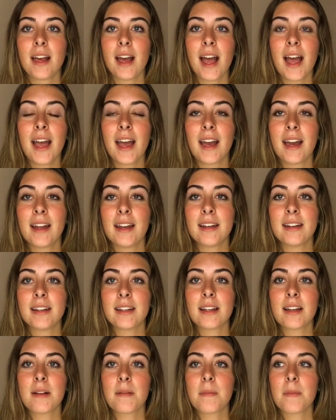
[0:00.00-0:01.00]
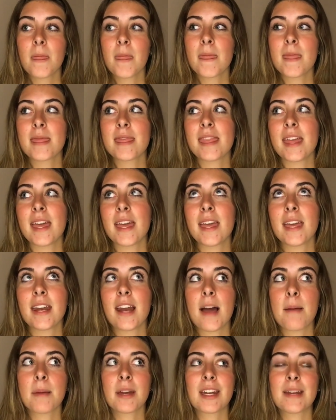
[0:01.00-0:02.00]
And then
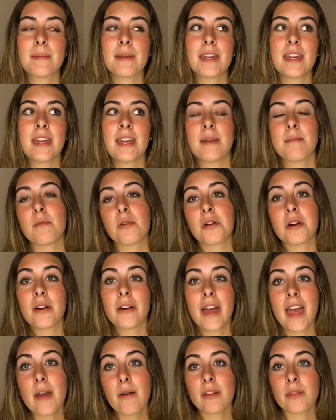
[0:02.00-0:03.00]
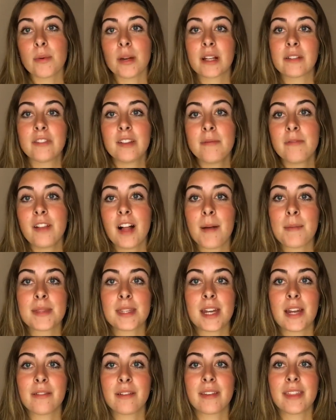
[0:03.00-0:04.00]
I'm going to be more okay with wearing flip-flops
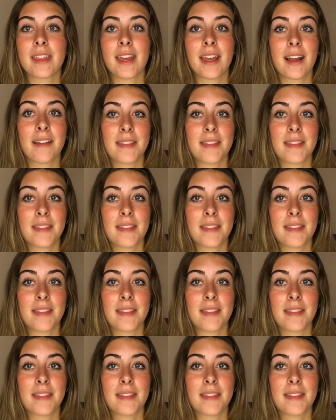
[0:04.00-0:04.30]
and everything.